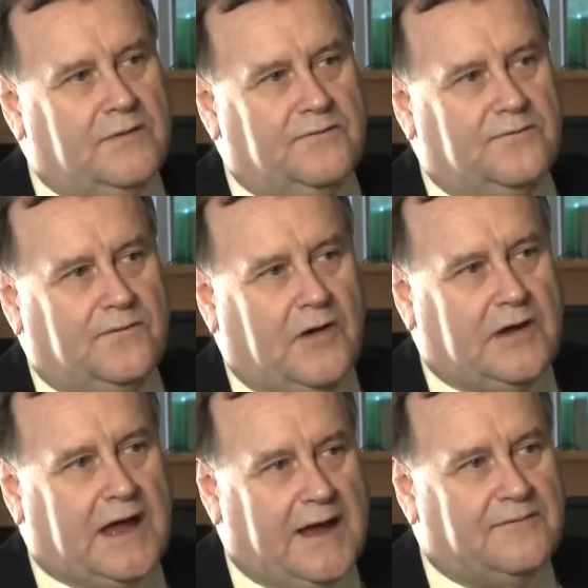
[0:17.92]
we've
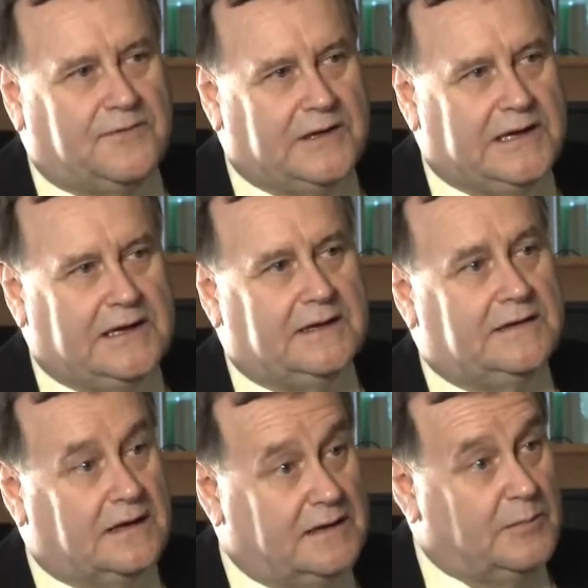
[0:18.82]
very carefully
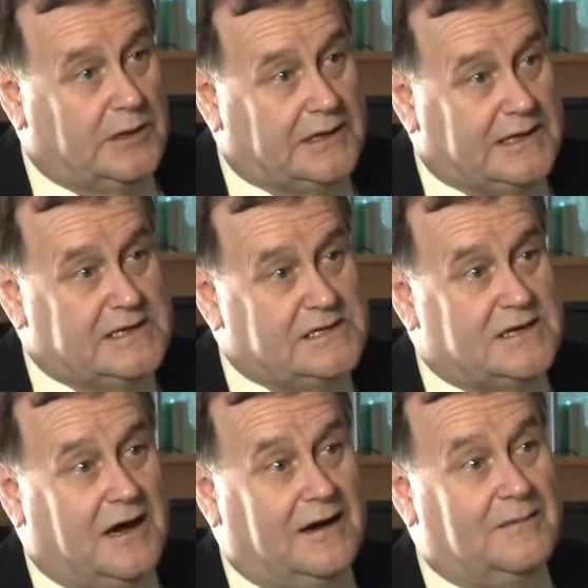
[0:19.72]
and deliberately
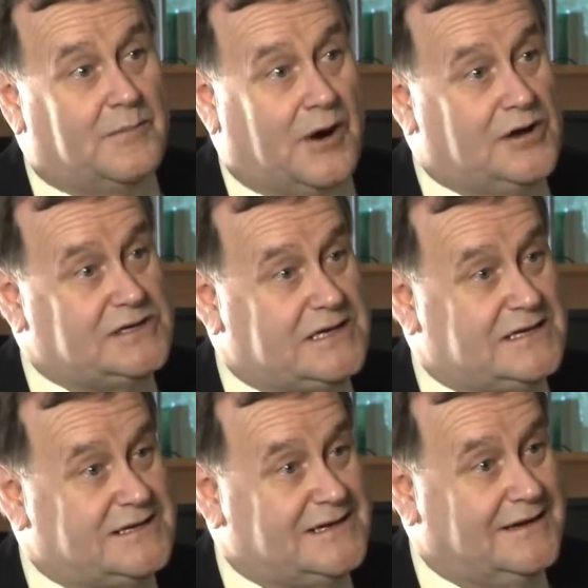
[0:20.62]
designed
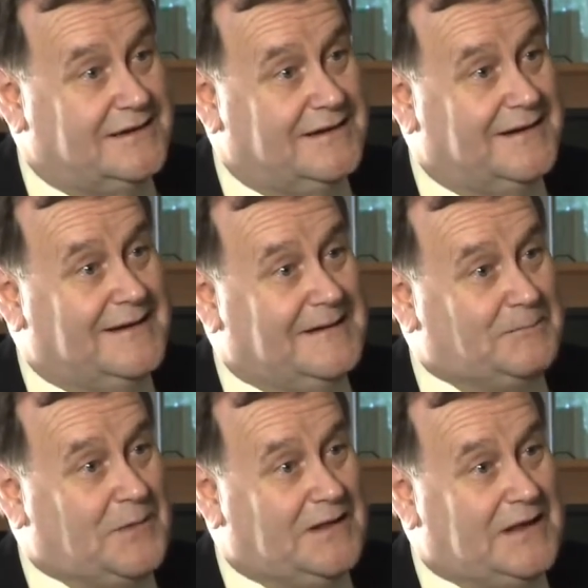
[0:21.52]
processes in
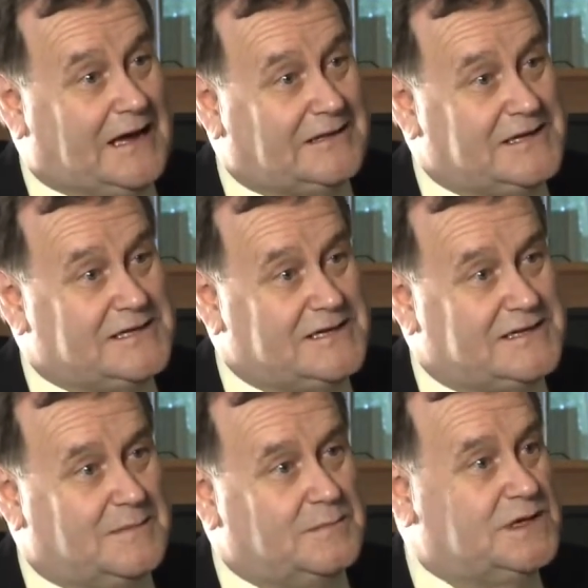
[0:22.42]
the Uglii
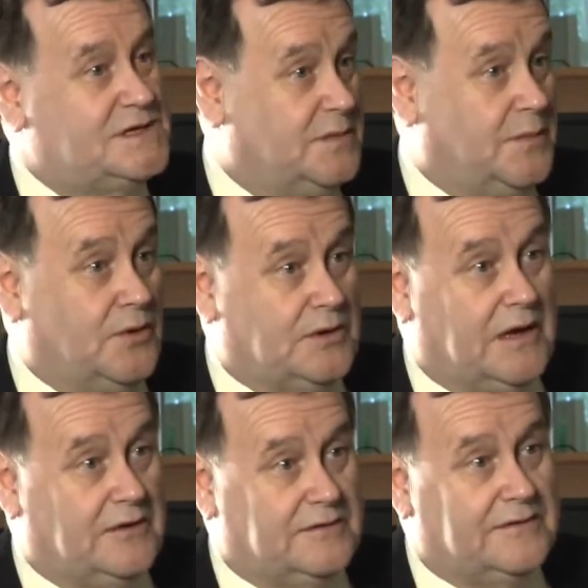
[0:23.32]
system to support
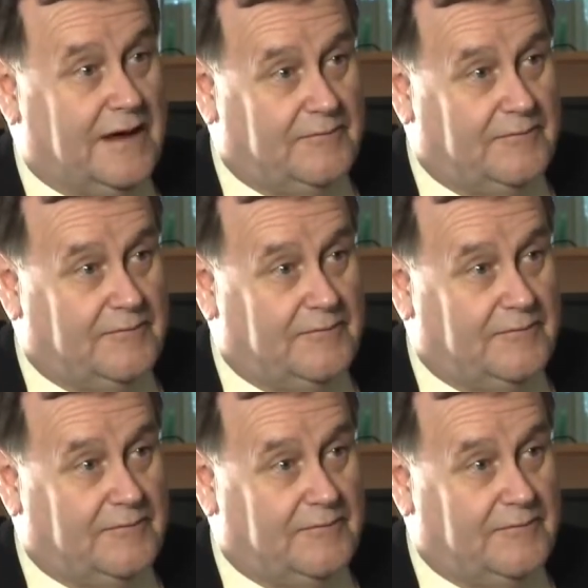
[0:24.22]
local